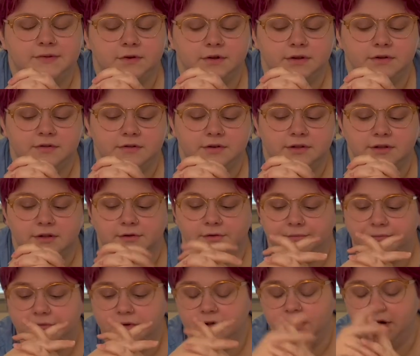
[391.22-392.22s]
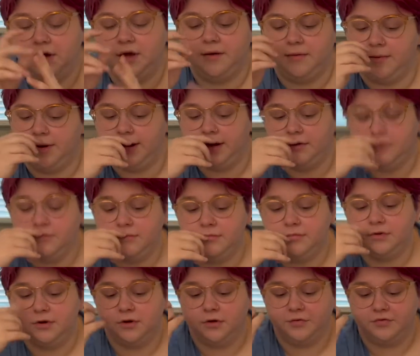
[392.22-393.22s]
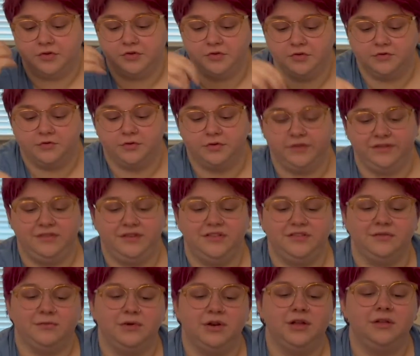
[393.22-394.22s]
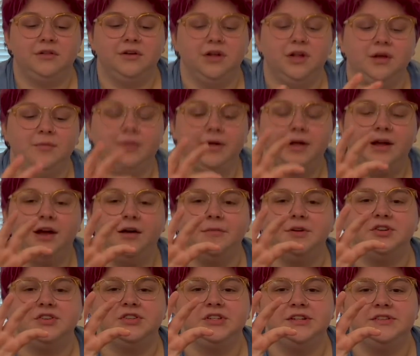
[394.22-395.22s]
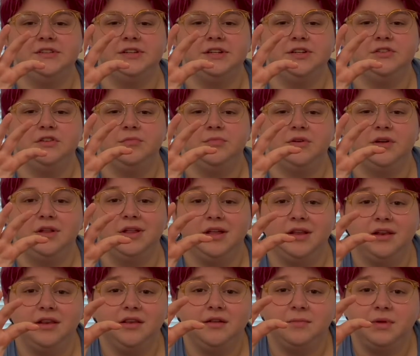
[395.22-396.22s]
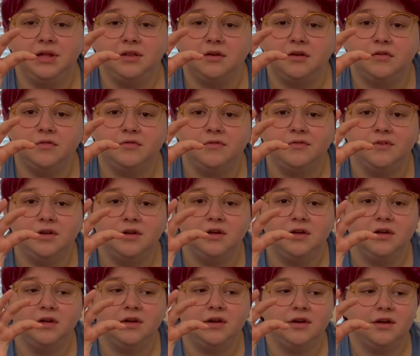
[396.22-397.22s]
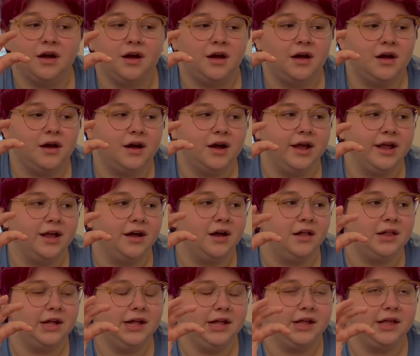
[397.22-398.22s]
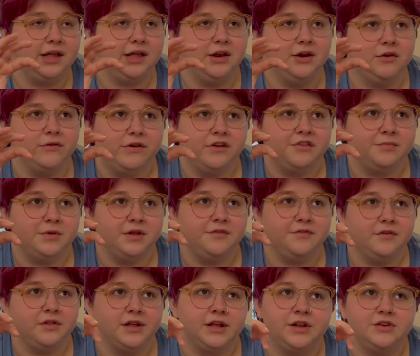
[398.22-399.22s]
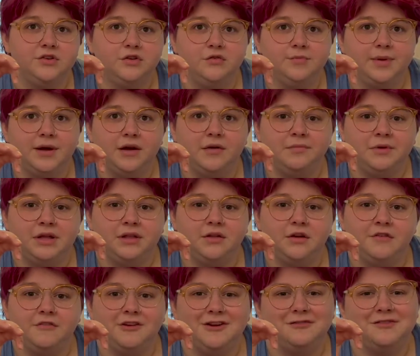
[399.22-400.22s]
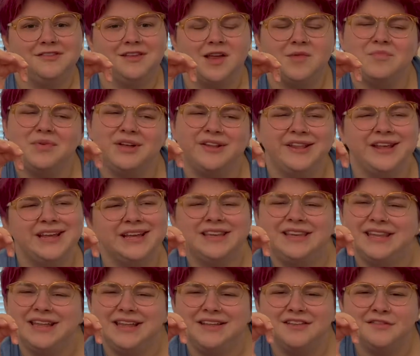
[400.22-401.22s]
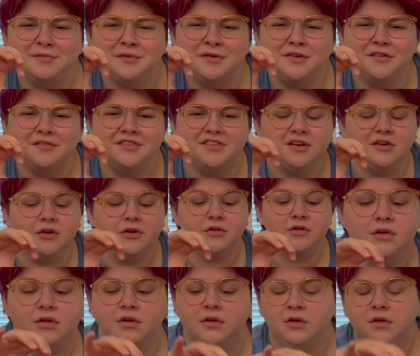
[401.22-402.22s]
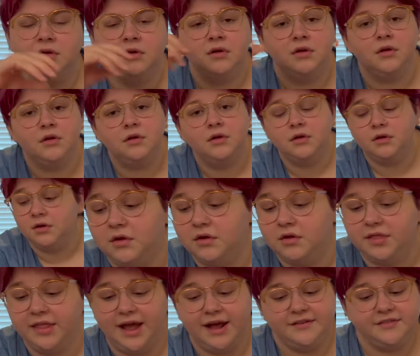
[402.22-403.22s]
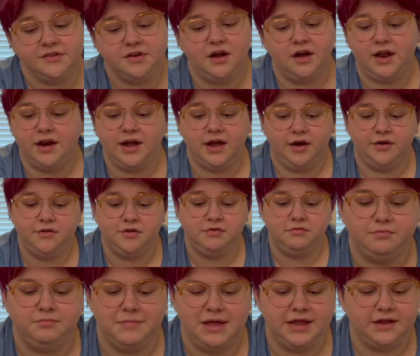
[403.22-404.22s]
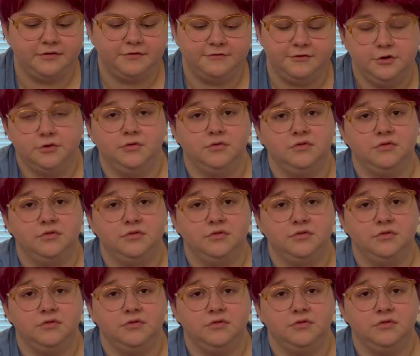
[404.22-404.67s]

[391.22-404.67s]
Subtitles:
here's the deal. I don't know if this is fully seasoned. When I look up like how much seasoning to put in the meatloaf, I got like a keto recipe for like a 2-pound meatloaf, and it was like, put like a teaspoon of salt. That's not how you make food.